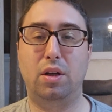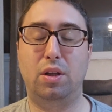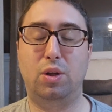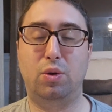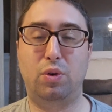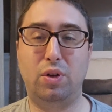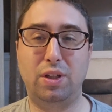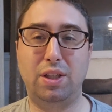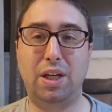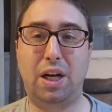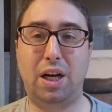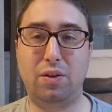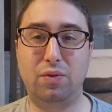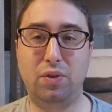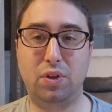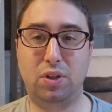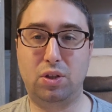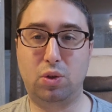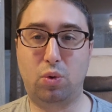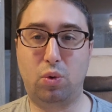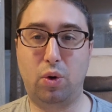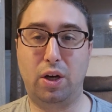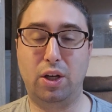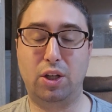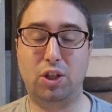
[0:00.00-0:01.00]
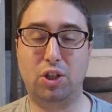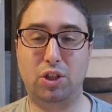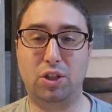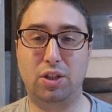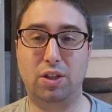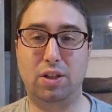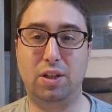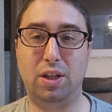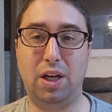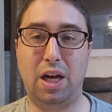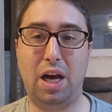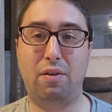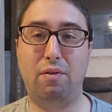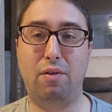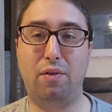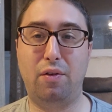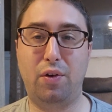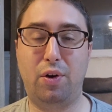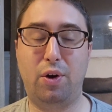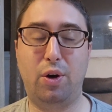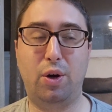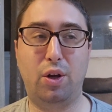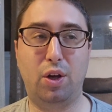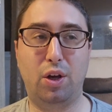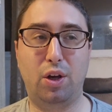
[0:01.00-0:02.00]
To resolve this question, I have a
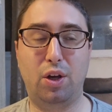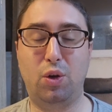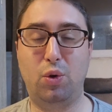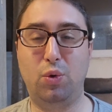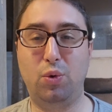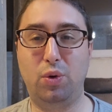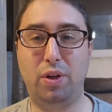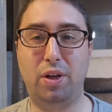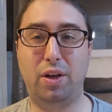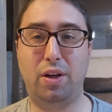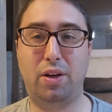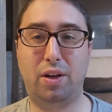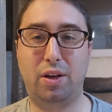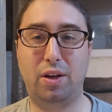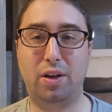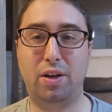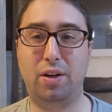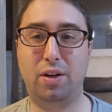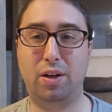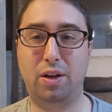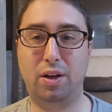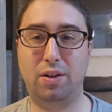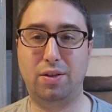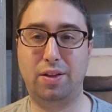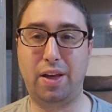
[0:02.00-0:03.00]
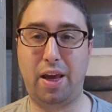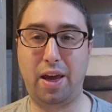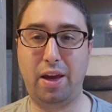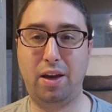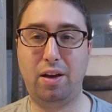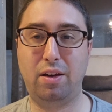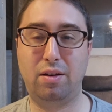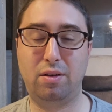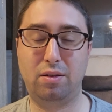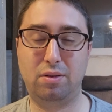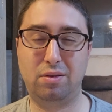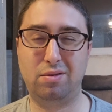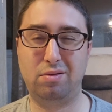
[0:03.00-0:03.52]
very unique take.